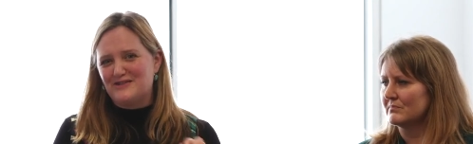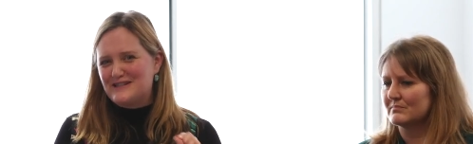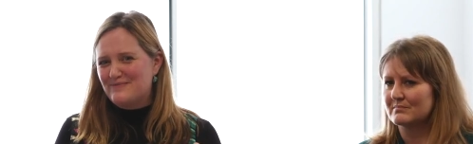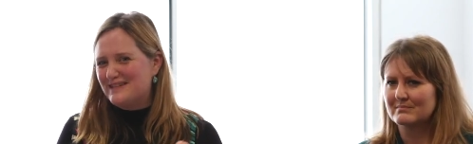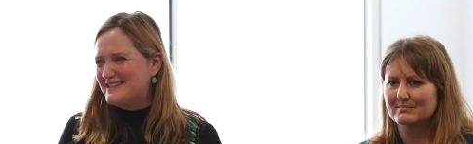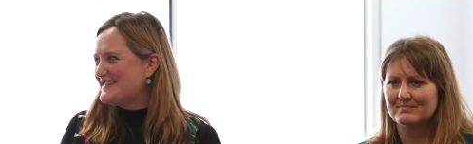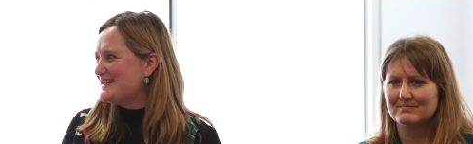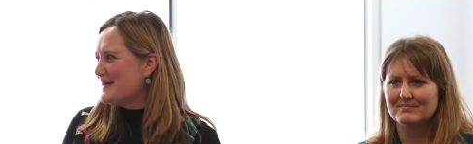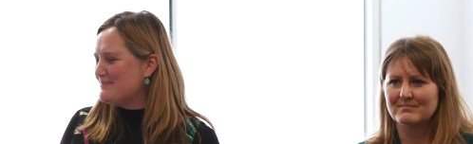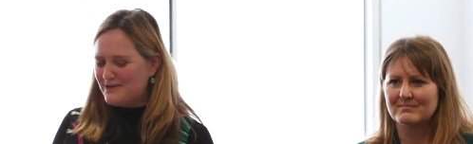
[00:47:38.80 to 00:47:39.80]
Speaker 1: so it's something to
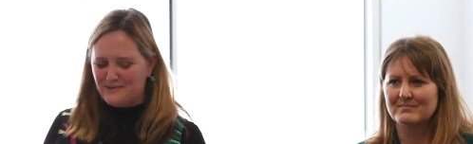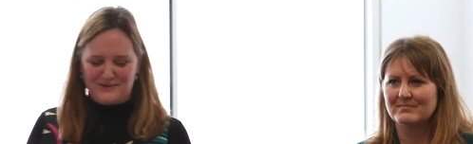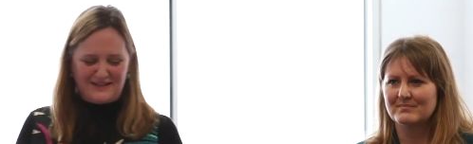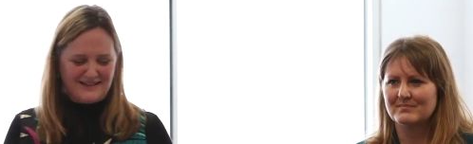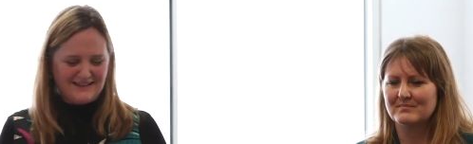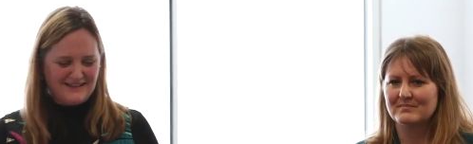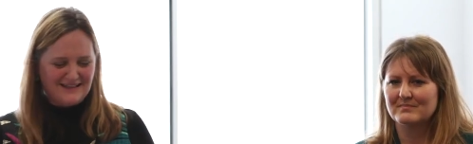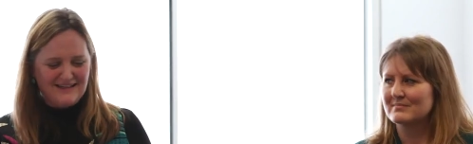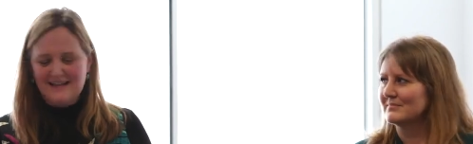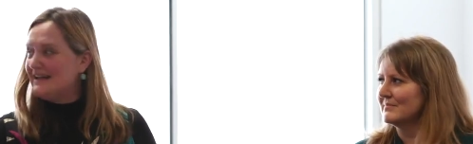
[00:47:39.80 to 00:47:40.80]
snap up quickly.
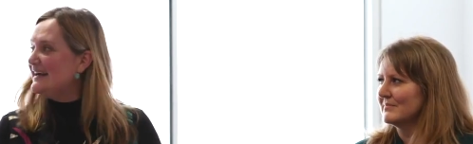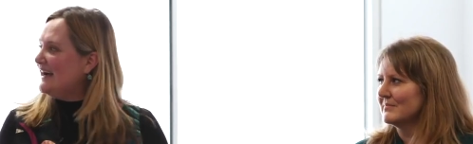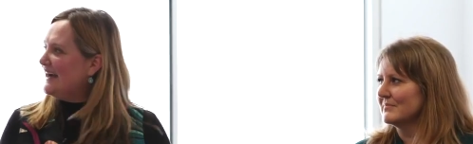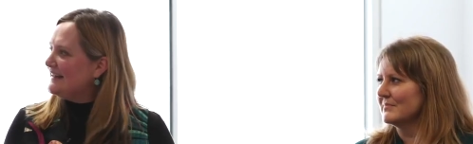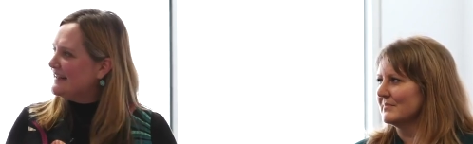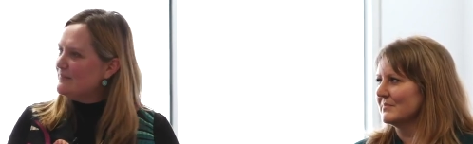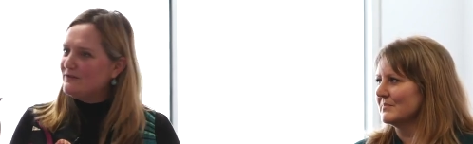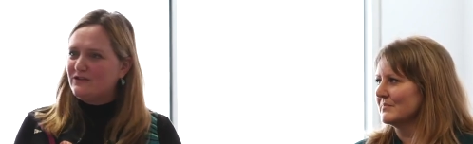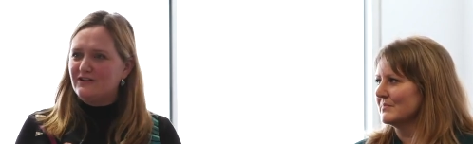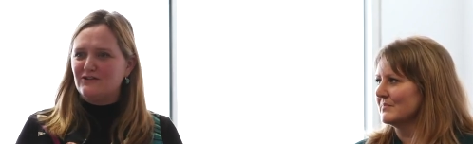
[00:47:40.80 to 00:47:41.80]
And then
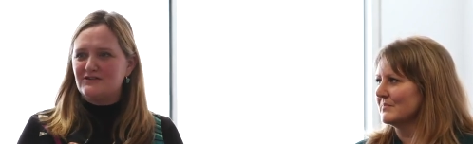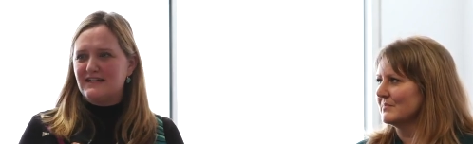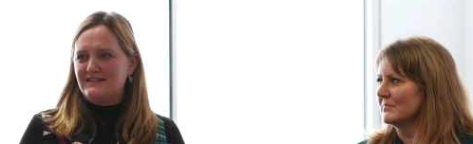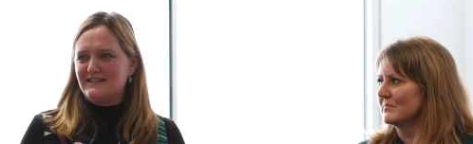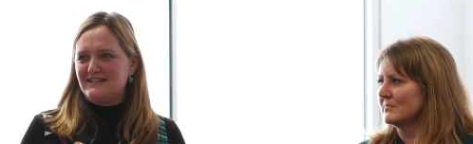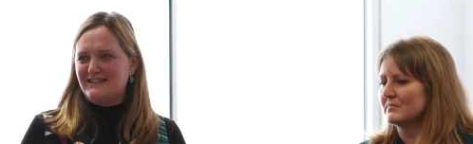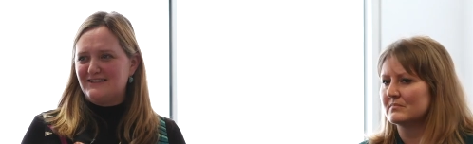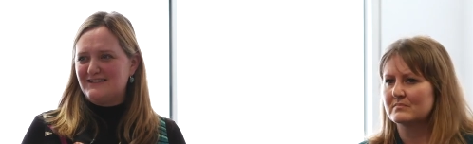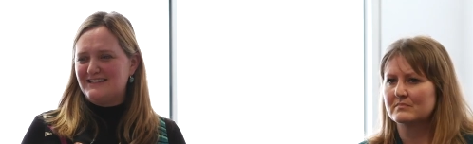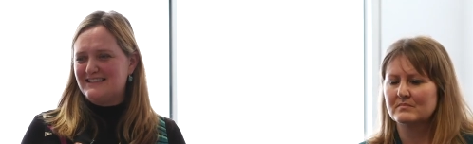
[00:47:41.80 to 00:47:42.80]
we've got our contact
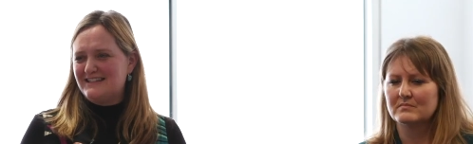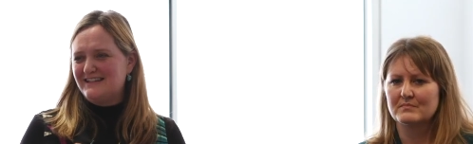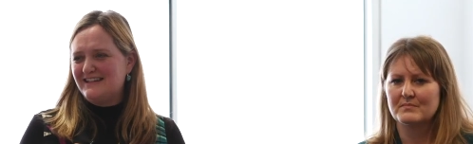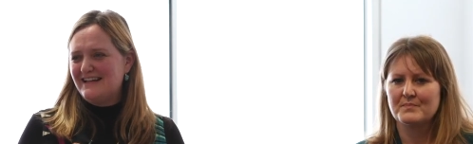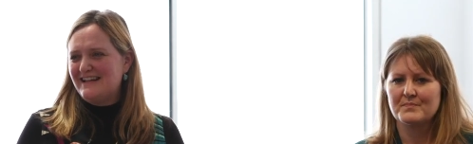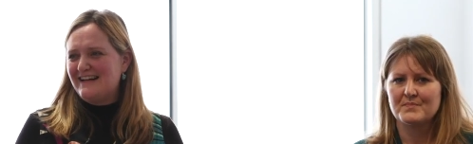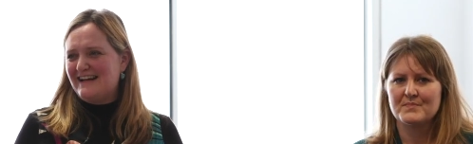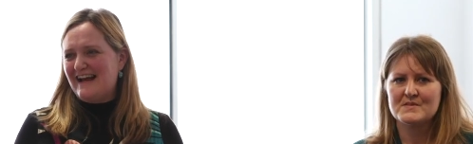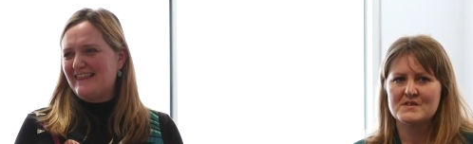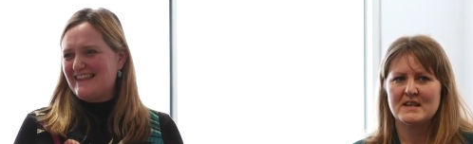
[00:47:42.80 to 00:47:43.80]
details
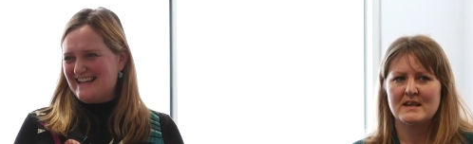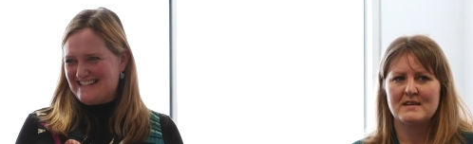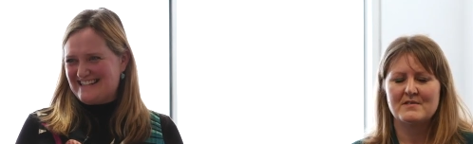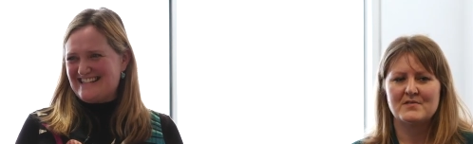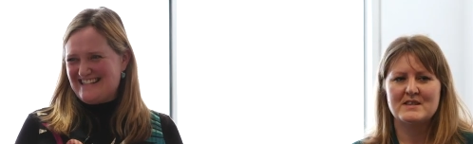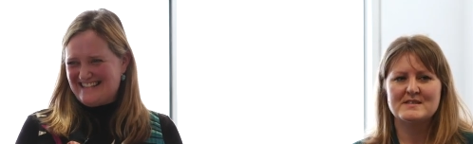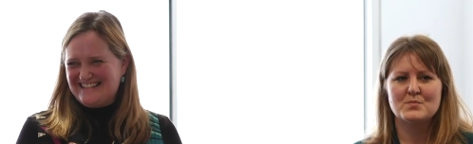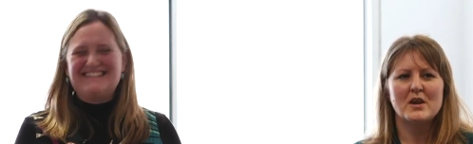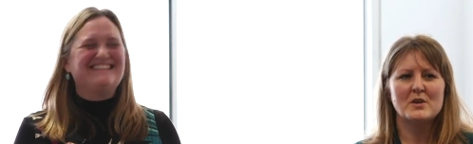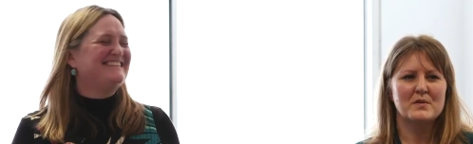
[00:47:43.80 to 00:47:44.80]
and so yeah, yeah,
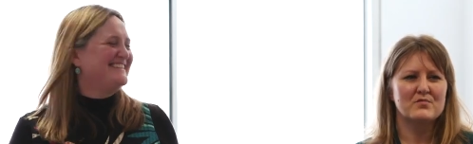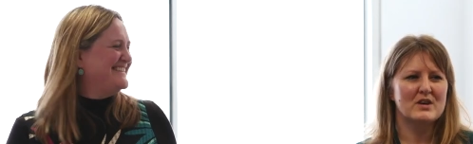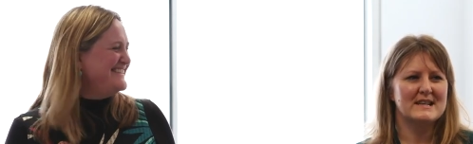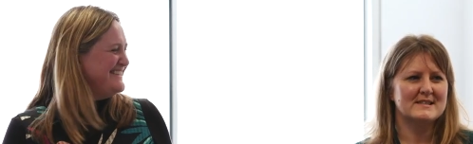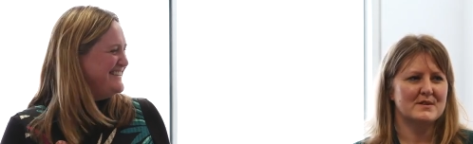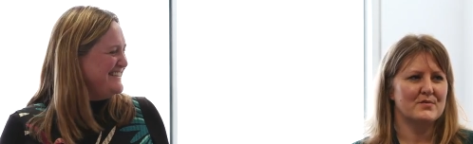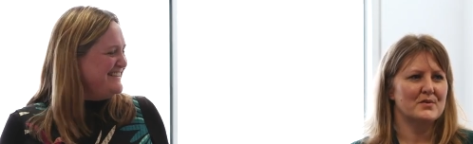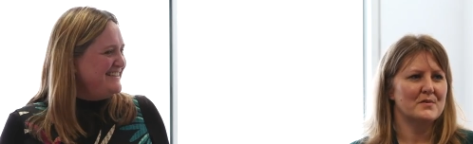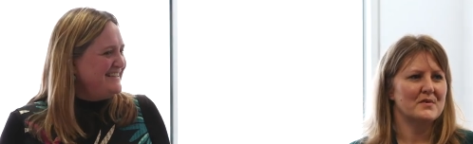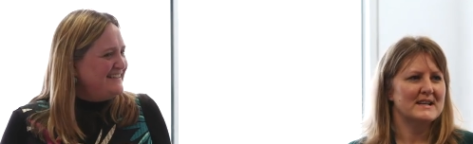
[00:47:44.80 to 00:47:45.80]
Speaker 2: I know we've raced
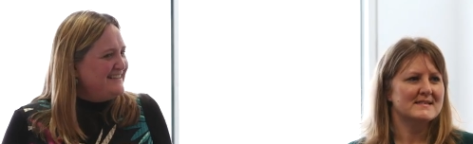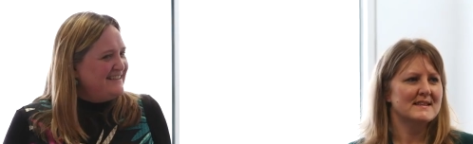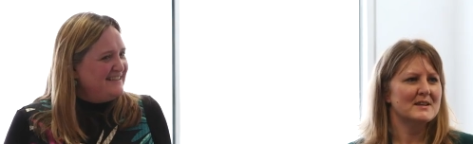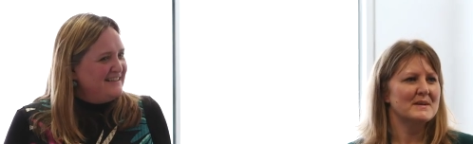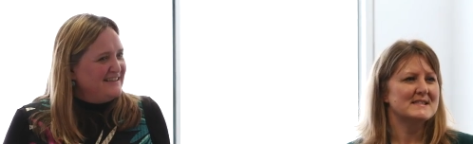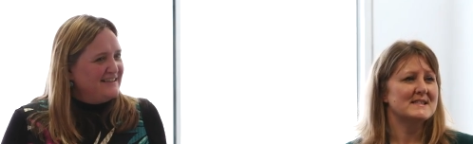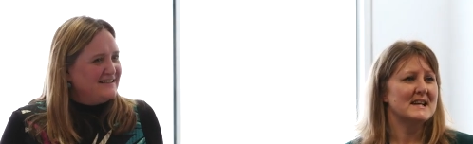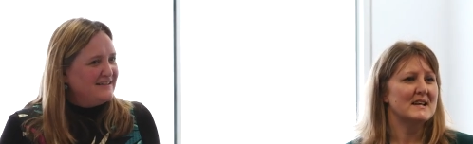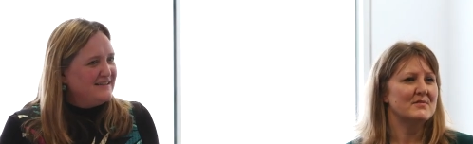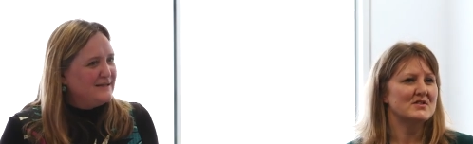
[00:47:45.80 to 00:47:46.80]
through things a little bit
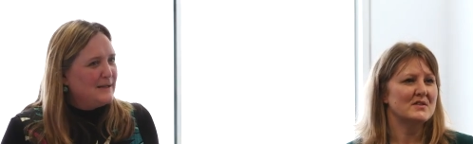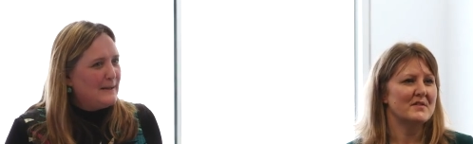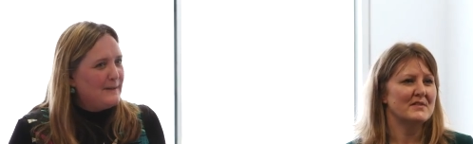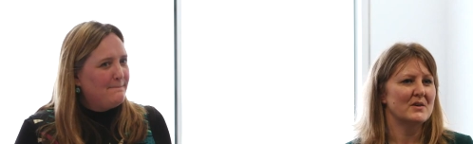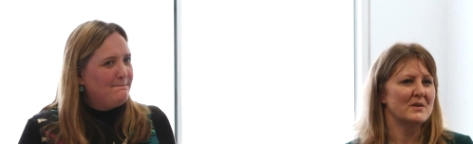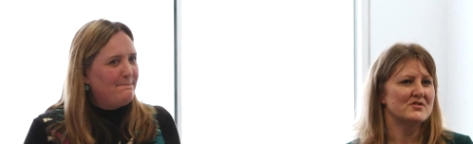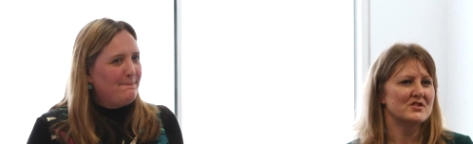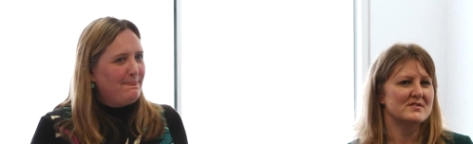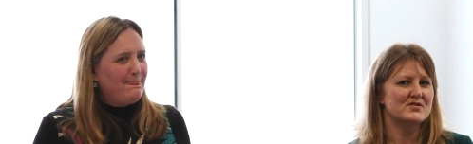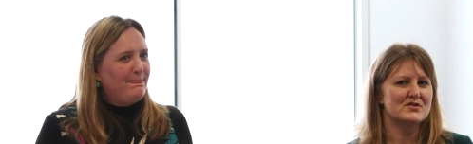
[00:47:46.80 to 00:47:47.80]
today. If you do have any
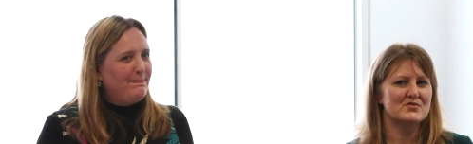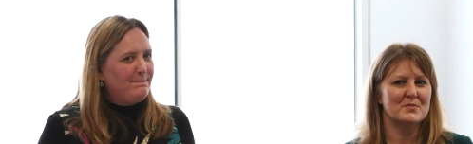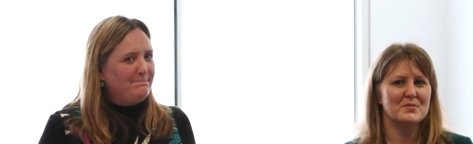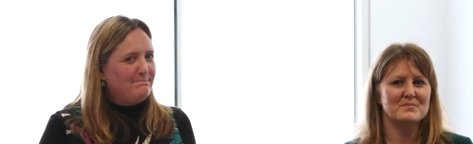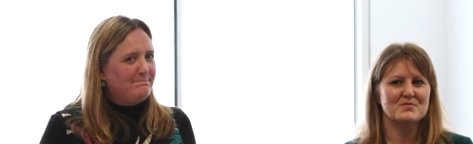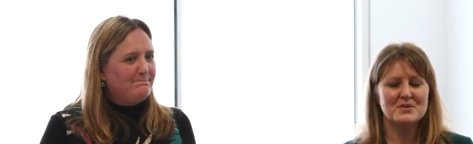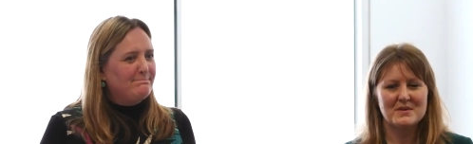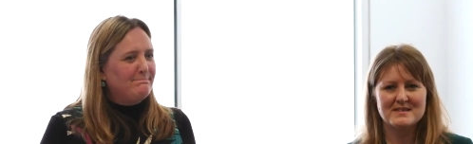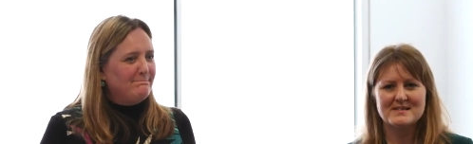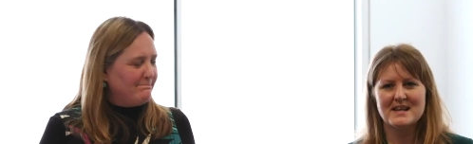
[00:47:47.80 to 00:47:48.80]
questions, just drop them to
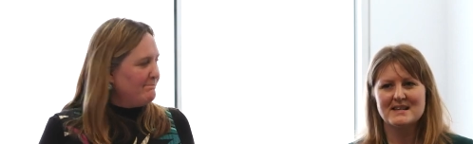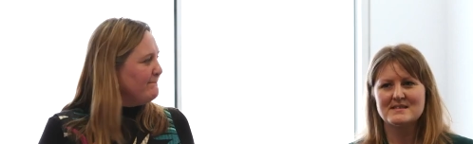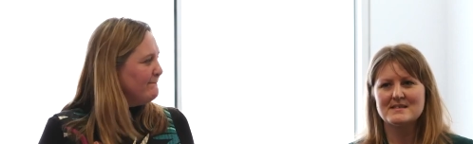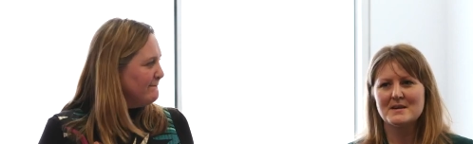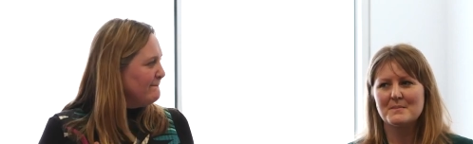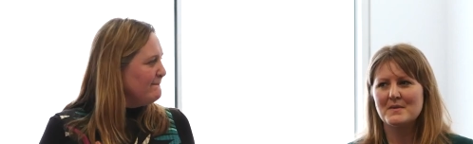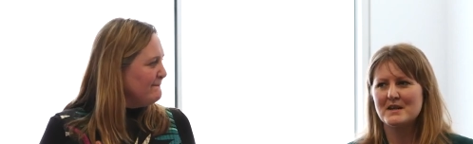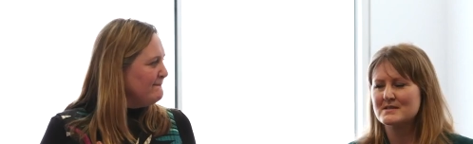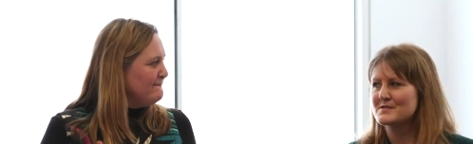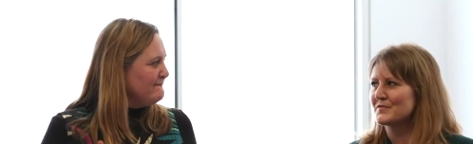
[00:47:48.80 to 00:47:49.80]
us, and um,
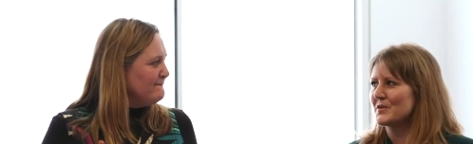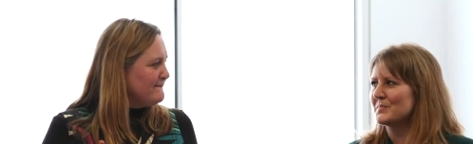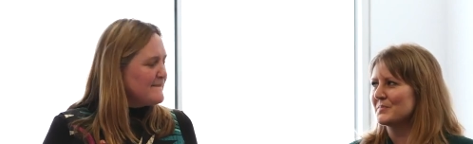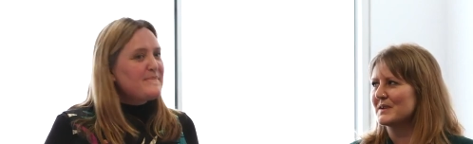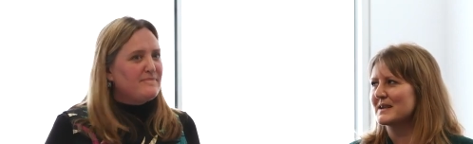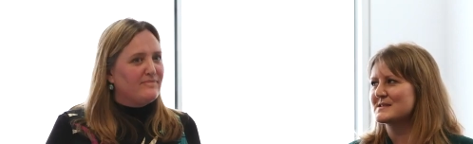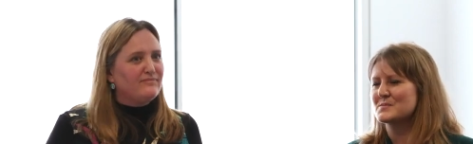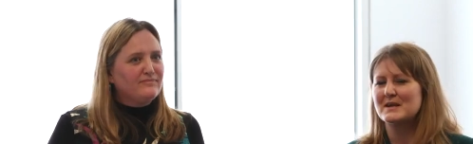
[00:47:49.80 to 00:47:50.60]
and from next